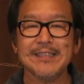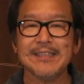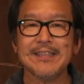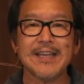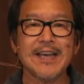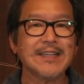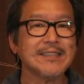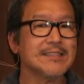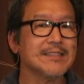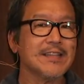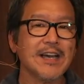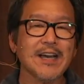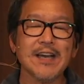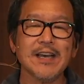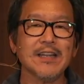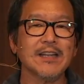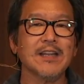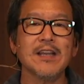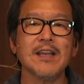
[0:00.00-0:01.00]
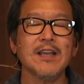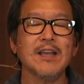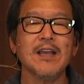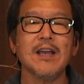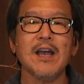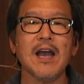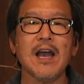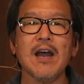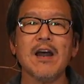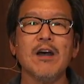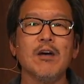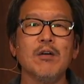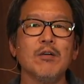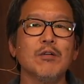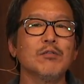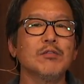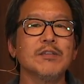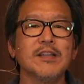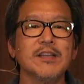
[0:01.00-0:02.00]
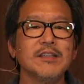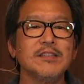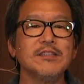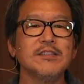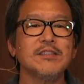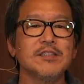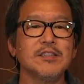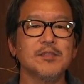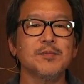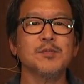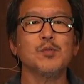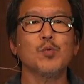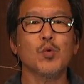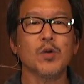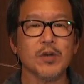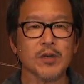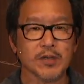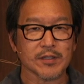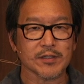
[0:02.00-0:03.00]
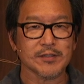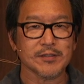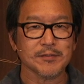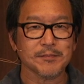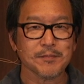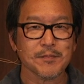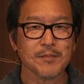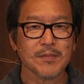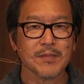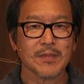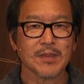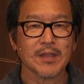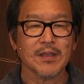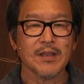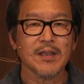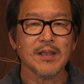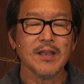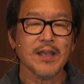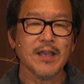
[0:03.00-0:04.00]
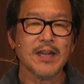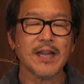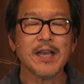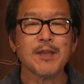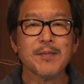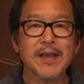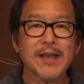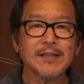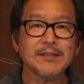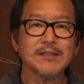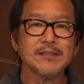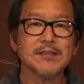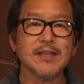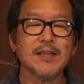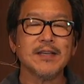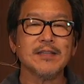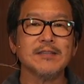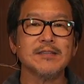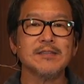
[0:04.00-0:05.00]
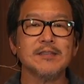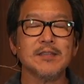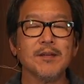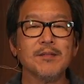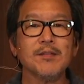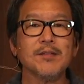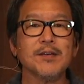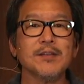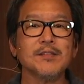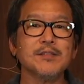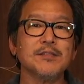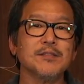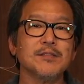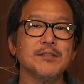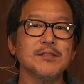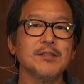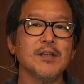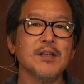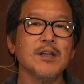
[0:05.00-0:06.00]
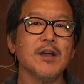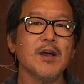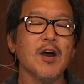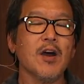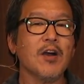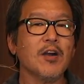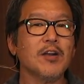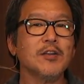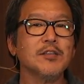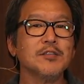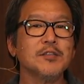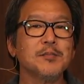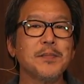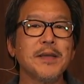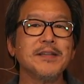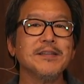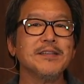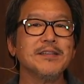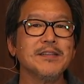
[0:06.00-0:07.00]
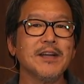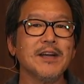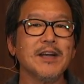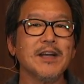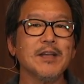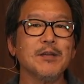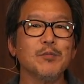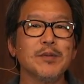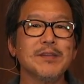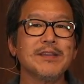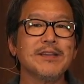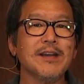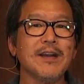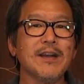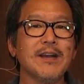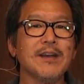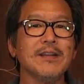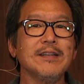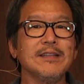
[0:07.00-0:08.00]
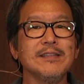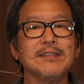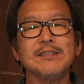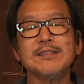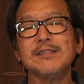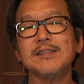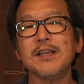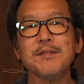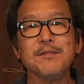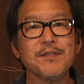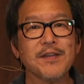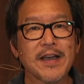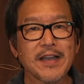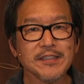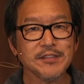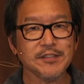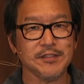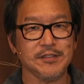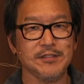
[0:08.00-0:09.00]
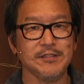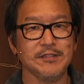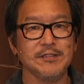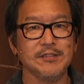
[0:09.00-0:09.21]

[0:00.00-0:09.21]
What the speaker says: That's not how relationships work. And I imagine that some of us are spending time with God in the same fashion.